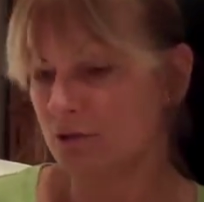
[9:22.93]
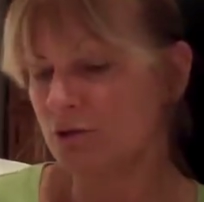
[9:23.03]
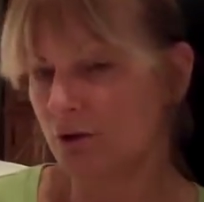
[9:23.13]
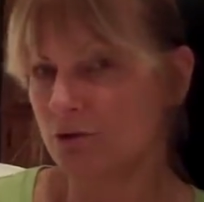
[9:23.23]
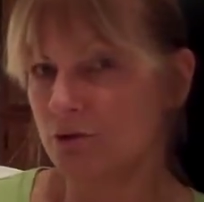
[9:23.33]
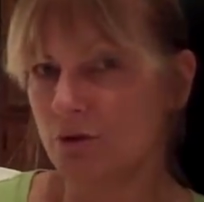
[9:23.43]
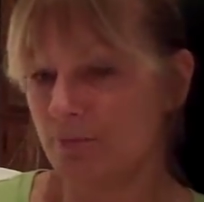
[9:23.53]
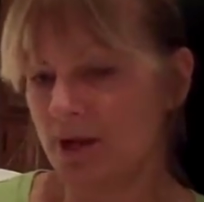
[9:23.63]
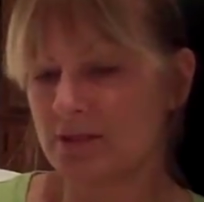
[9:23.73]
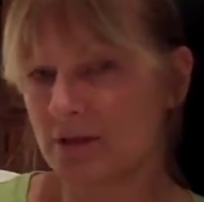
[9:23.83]
You don't do a
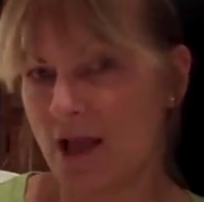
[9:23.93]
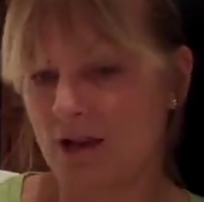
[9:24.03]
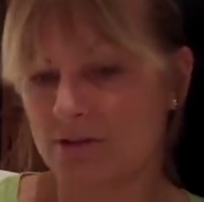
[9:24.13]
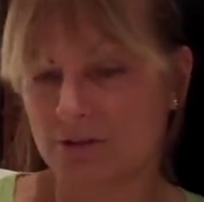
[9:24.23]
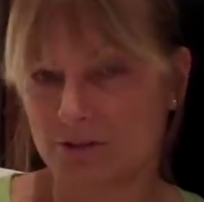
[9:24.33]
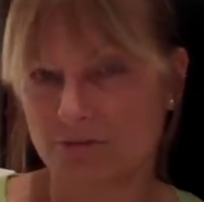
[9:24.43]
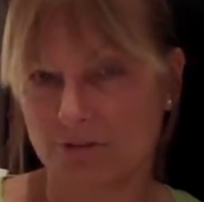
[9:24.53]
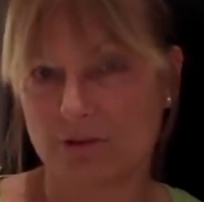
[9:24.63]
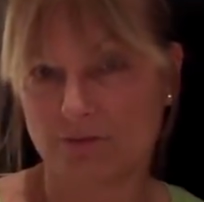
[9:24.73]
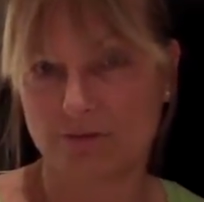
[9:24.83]
pest analysis,
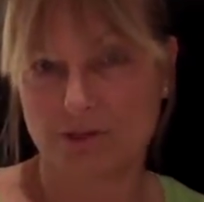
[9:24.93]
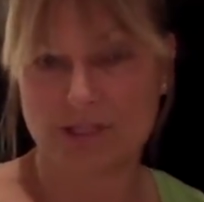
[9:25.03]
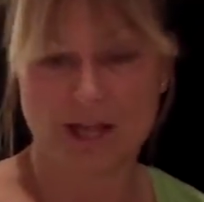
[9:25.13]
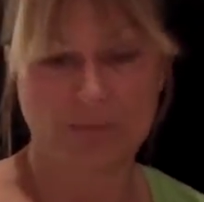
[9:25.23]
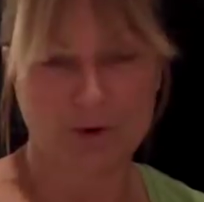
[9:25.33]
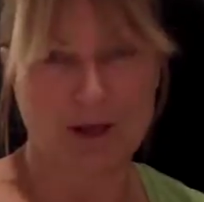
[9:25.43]
for example,